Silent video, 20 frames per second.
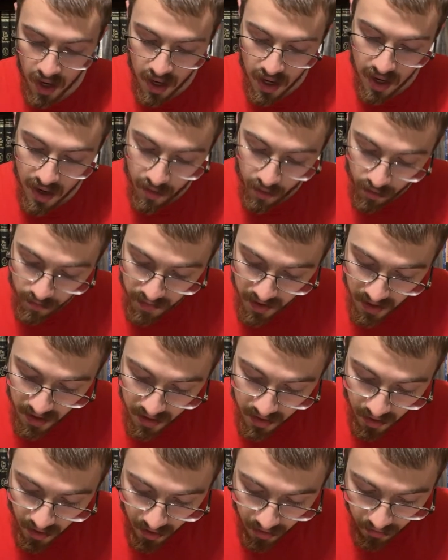it would be
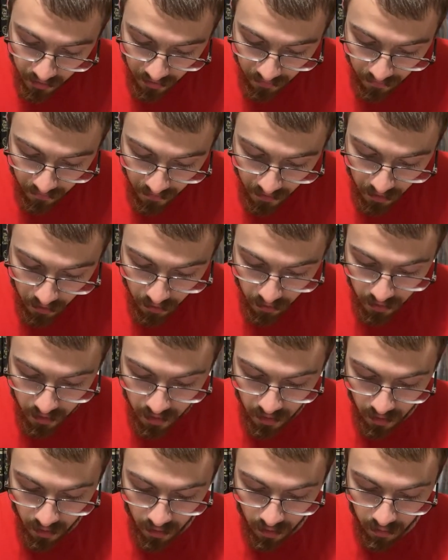entirely filled,
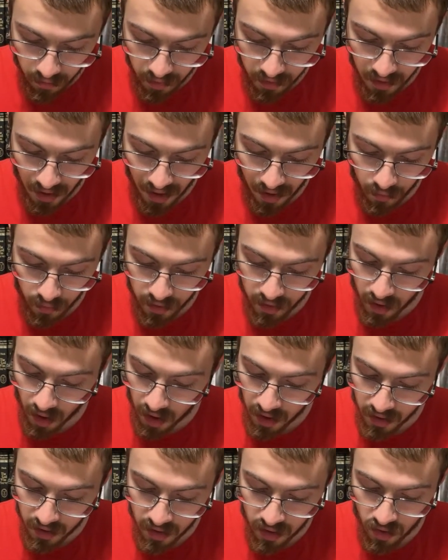but that would
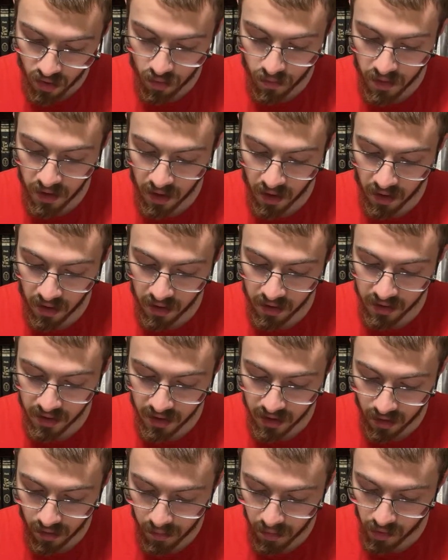not do, because as
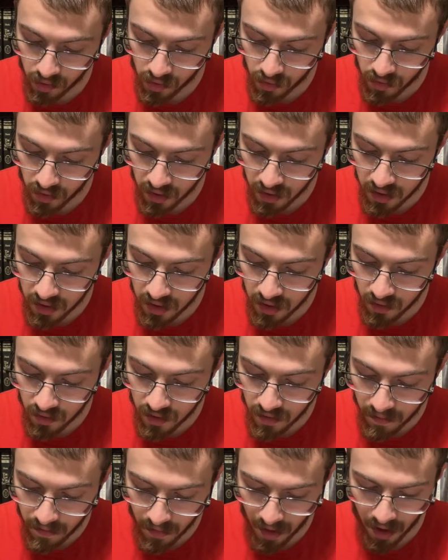the balloon continued to
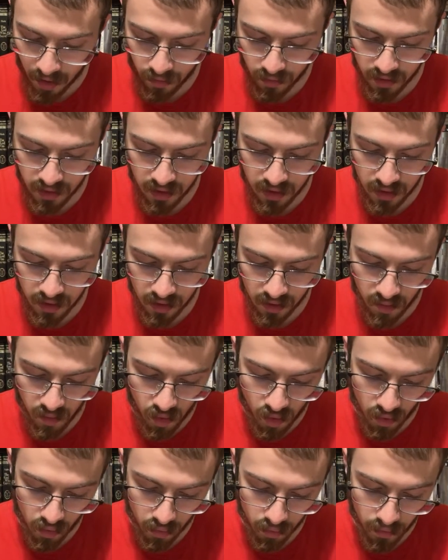mount into the
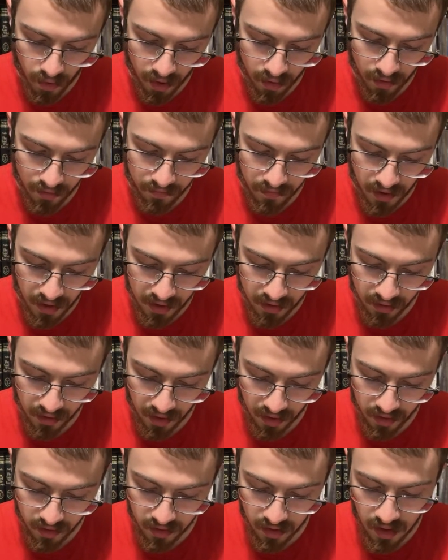more rarefied
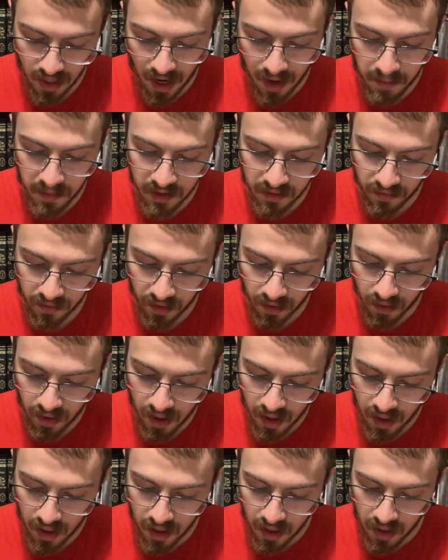layers of the atmosphere,
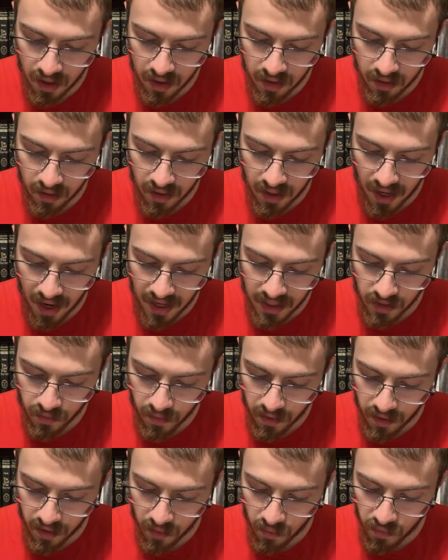the gas
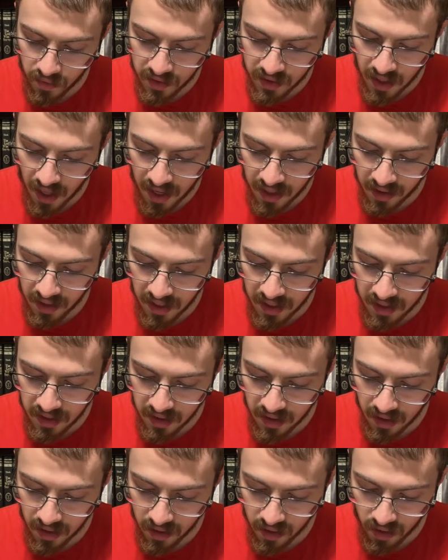within would dilate
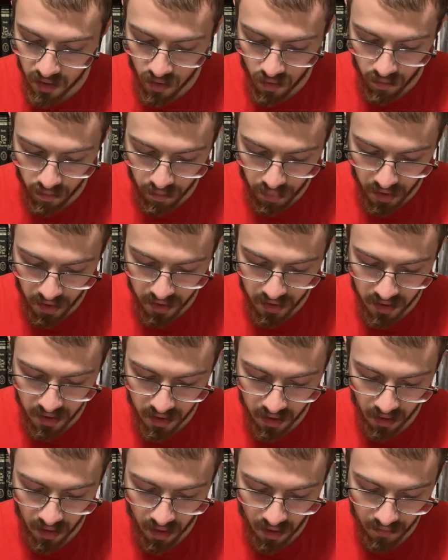and soon burst
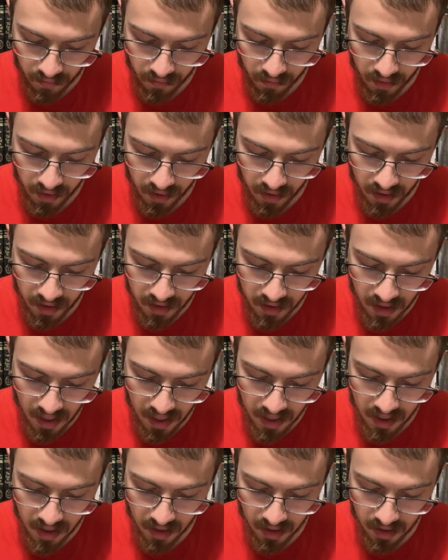the covering
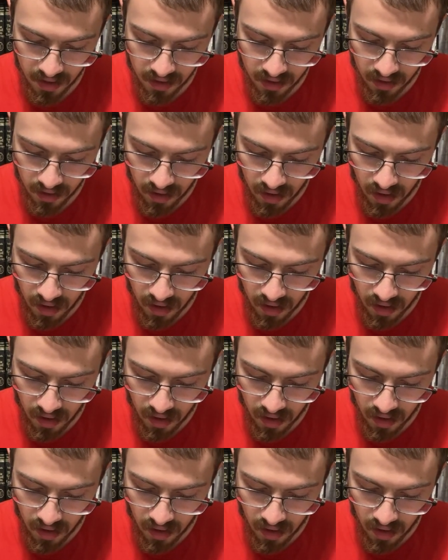containing it.